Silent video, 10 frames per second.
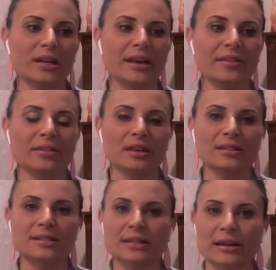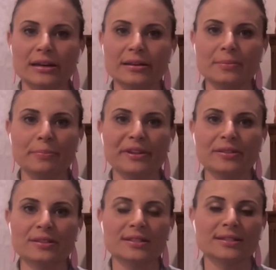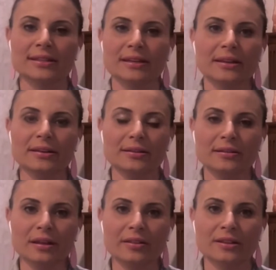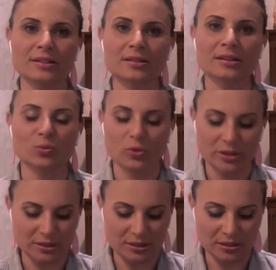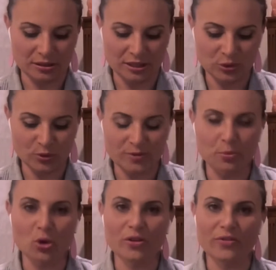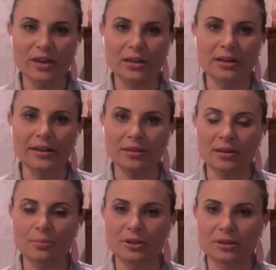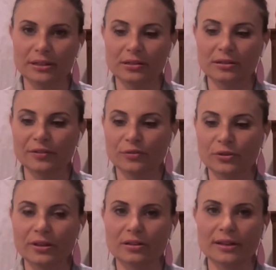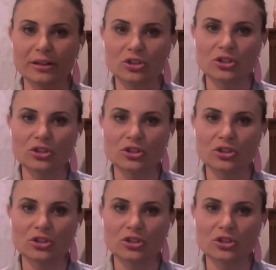is a way to get things done, but this isn't it. This was motivated, I think, politically for the